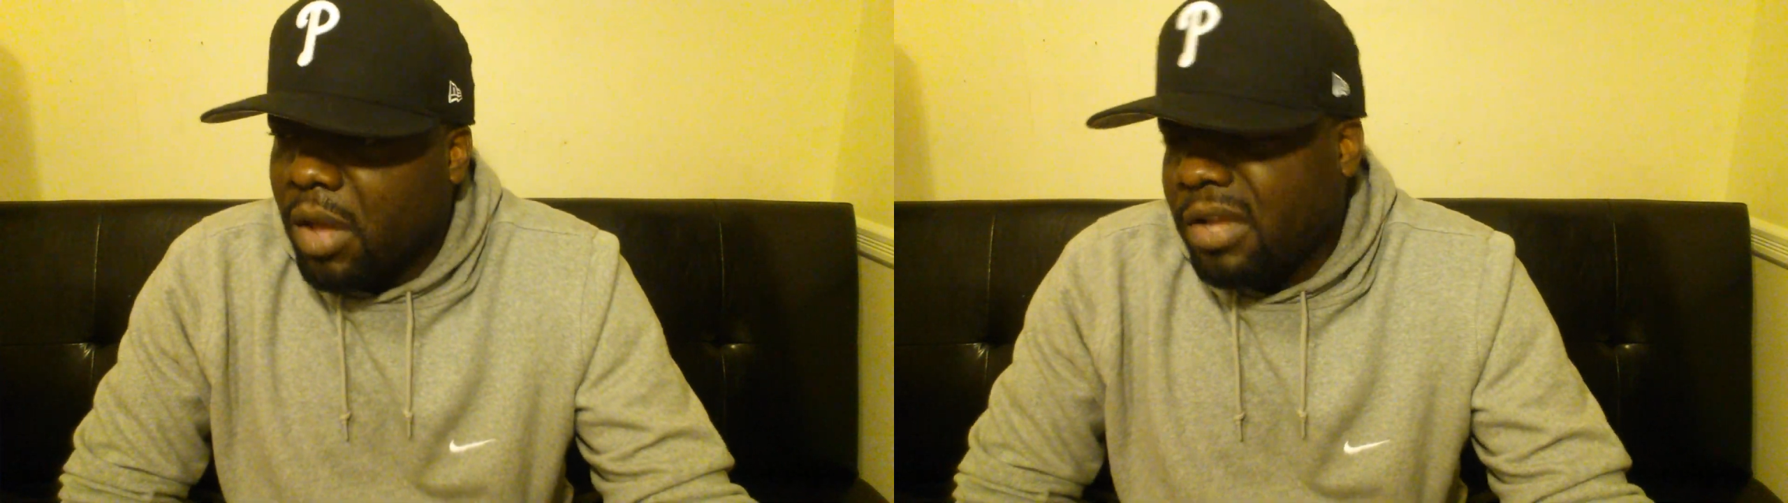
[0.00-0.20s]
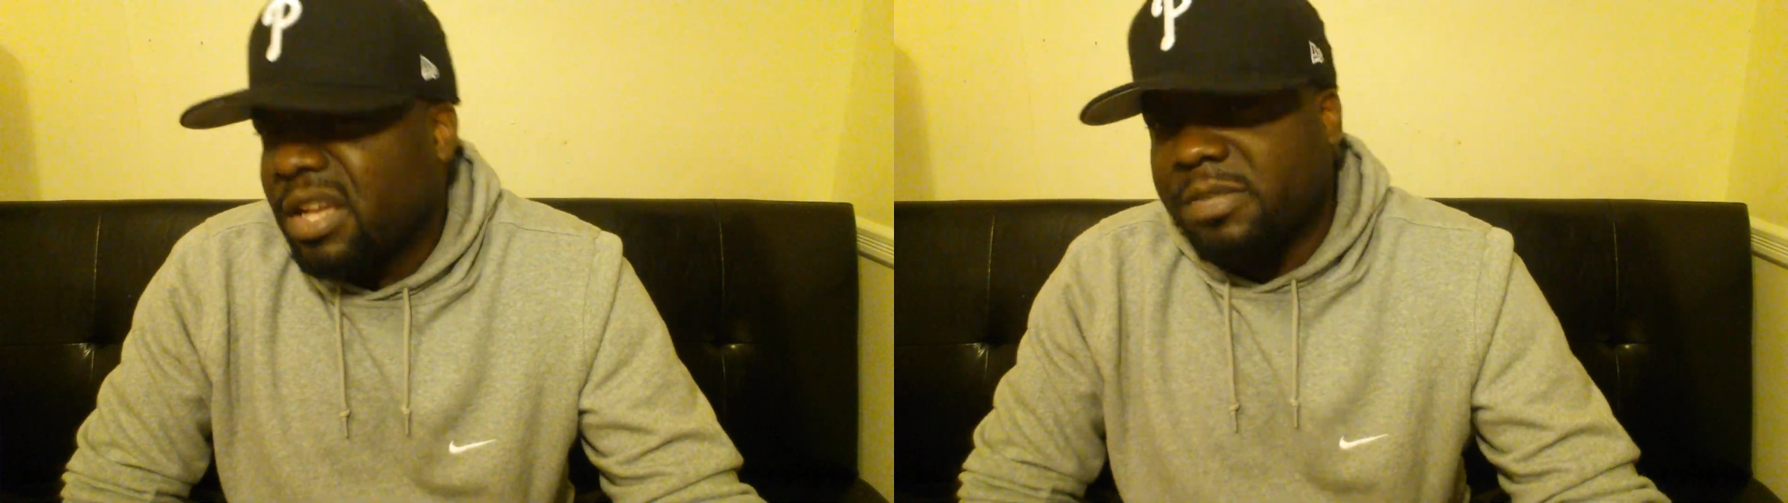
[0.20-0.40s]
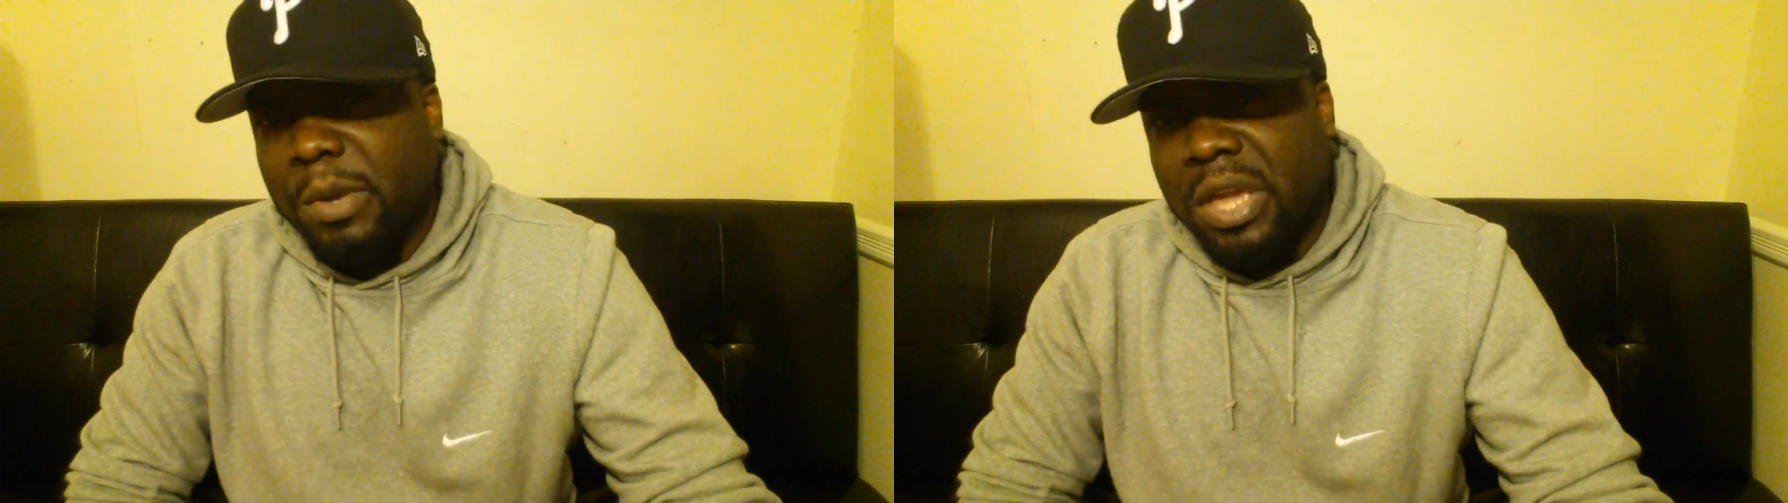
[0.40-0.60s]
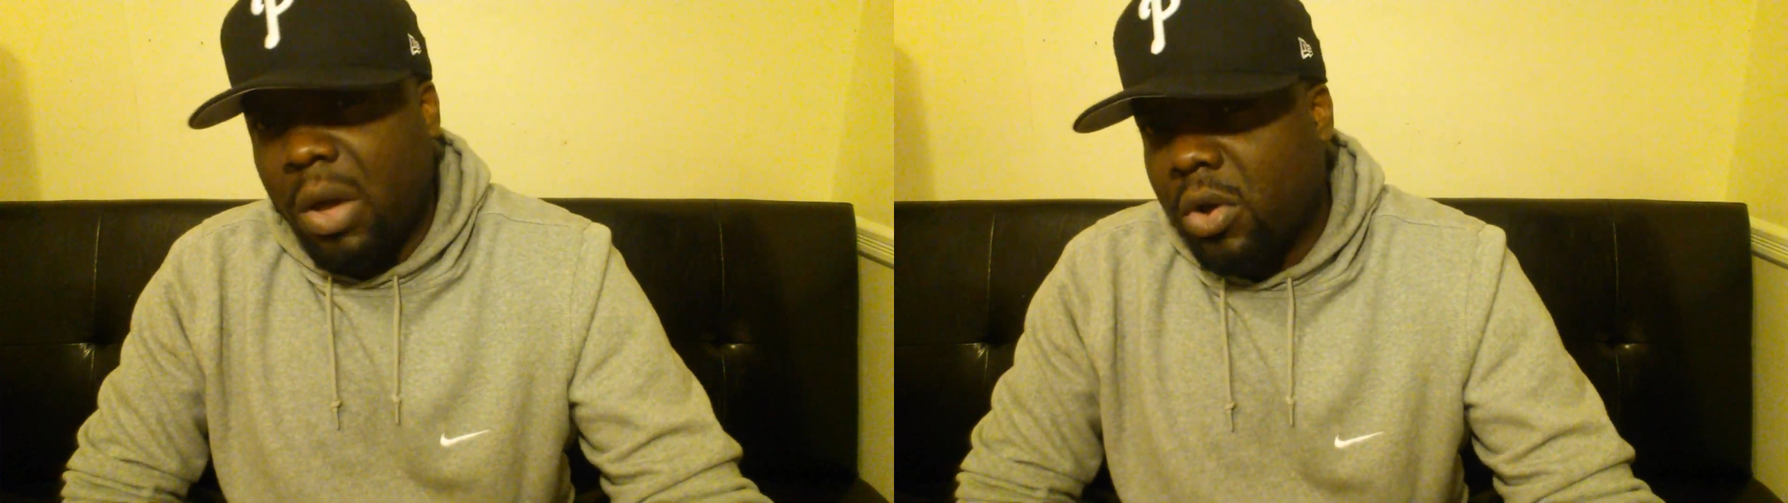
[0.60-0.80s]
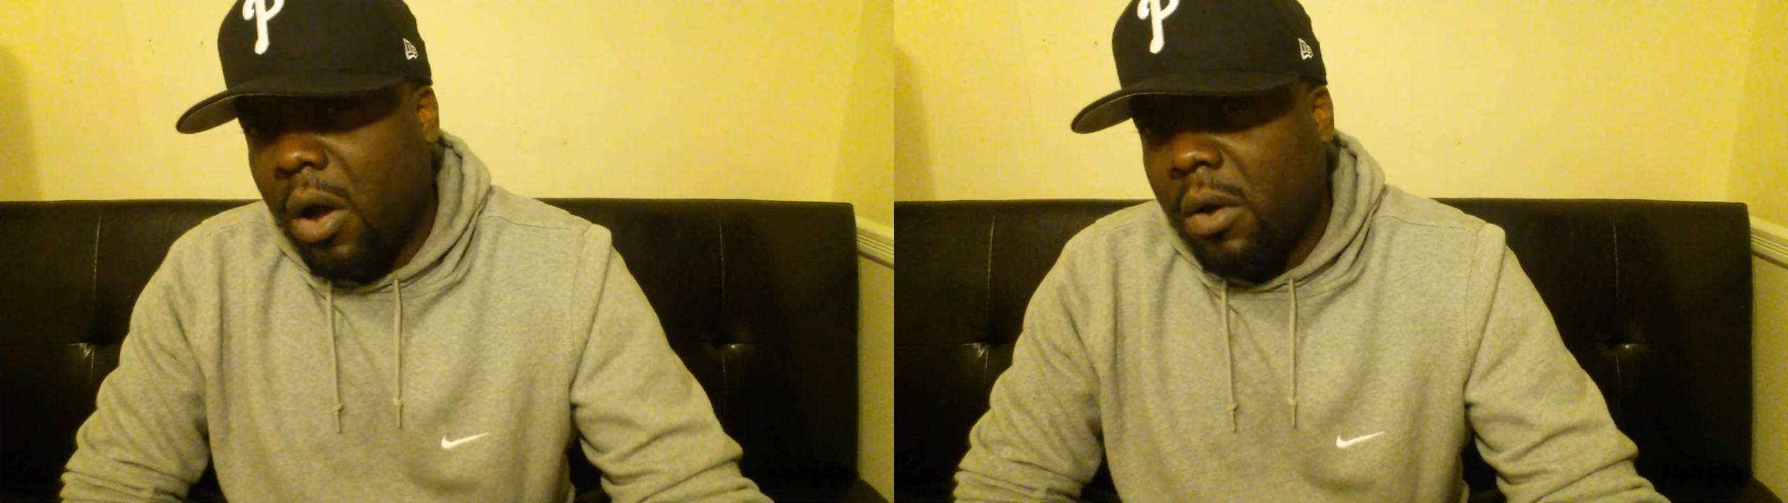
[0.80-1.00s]
against
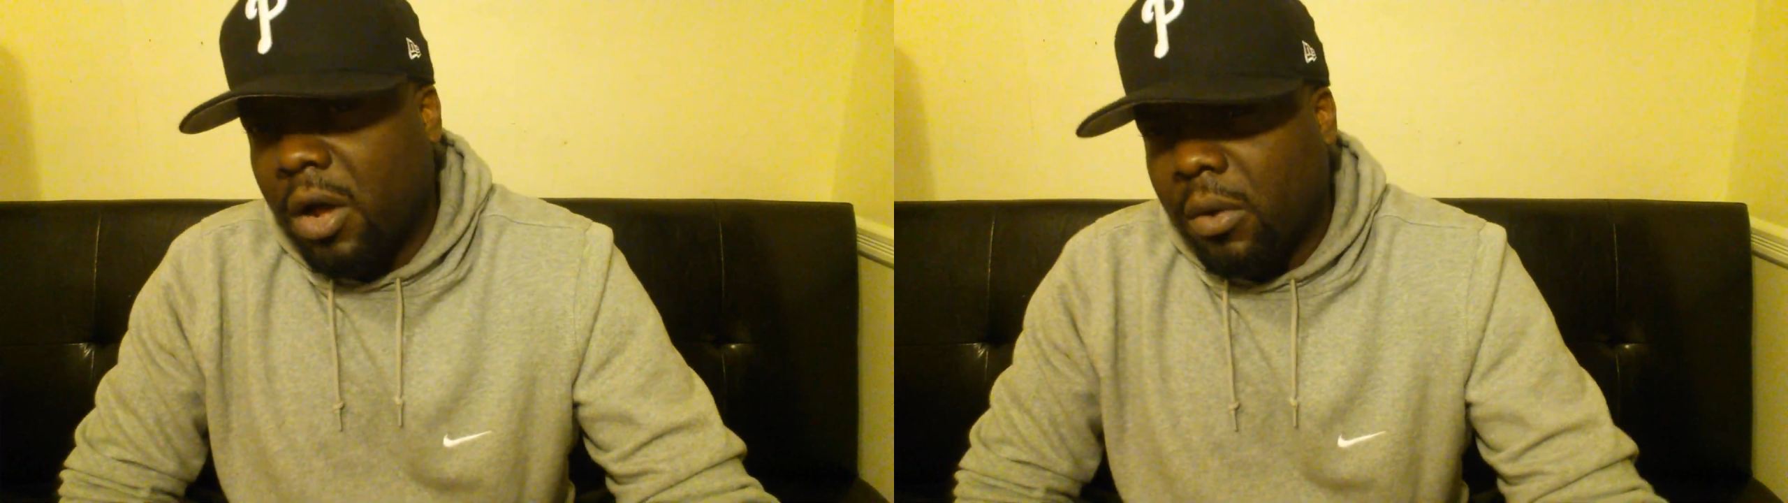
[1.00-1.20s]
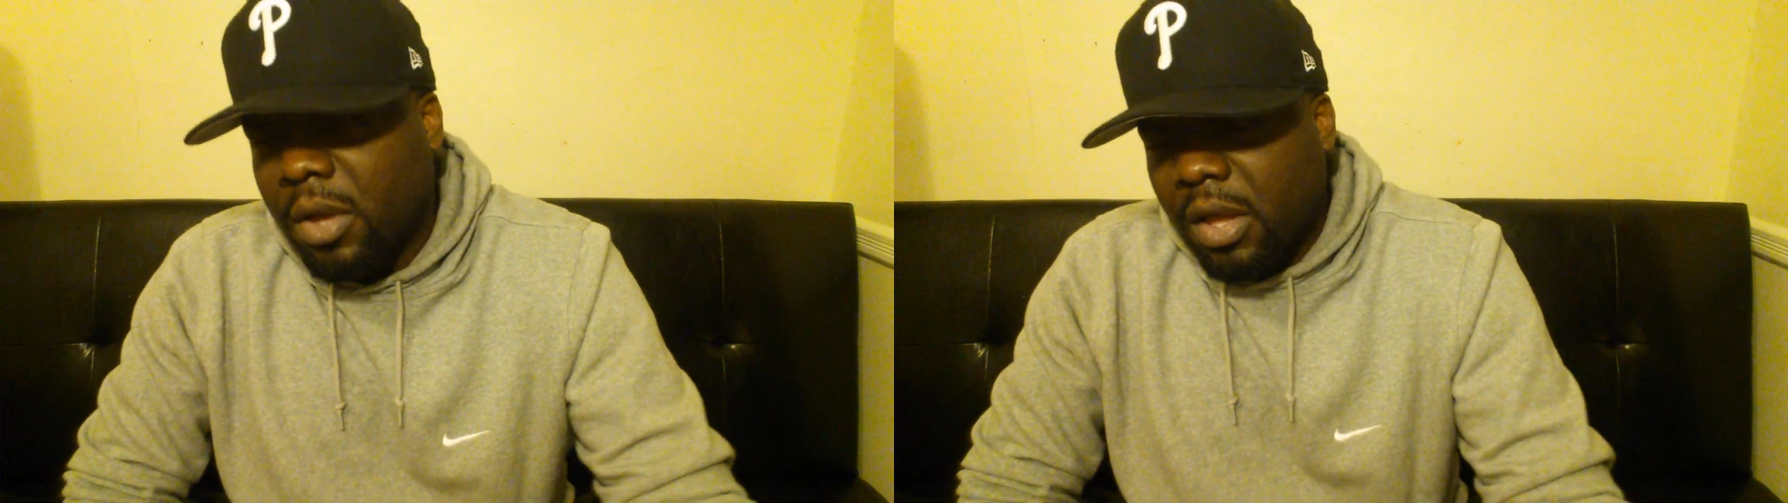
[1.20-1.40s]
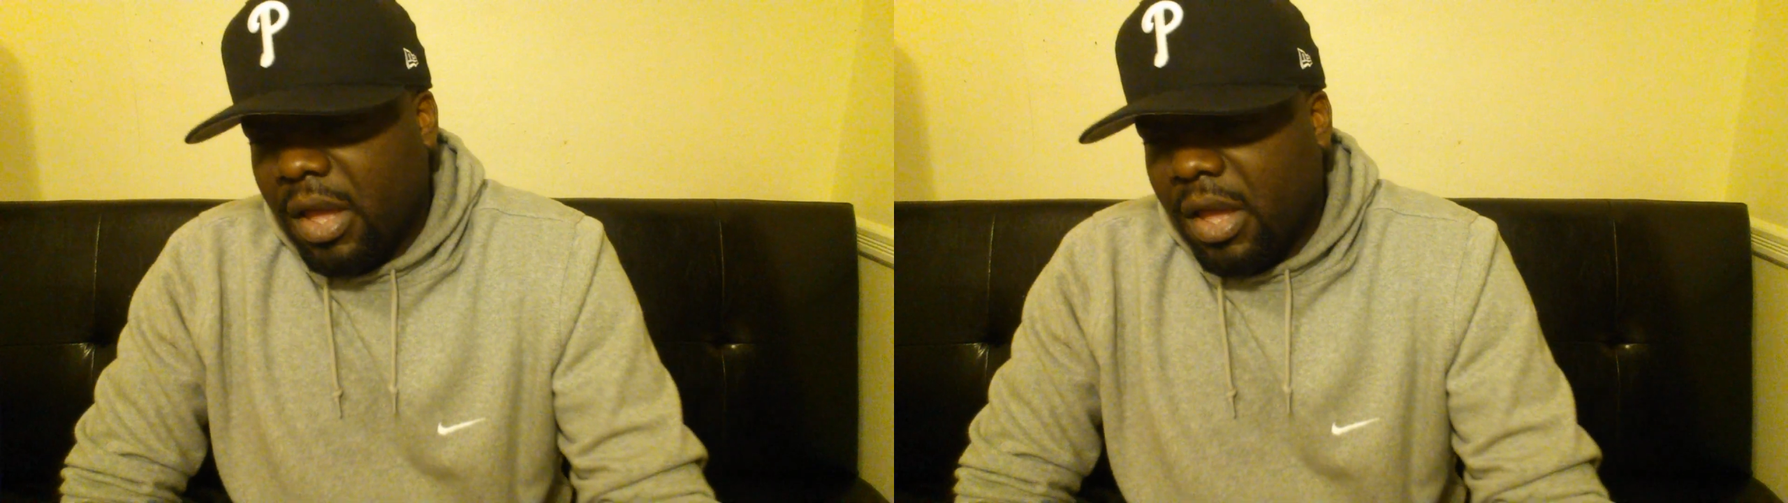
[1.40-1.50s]
Miguel Cotto?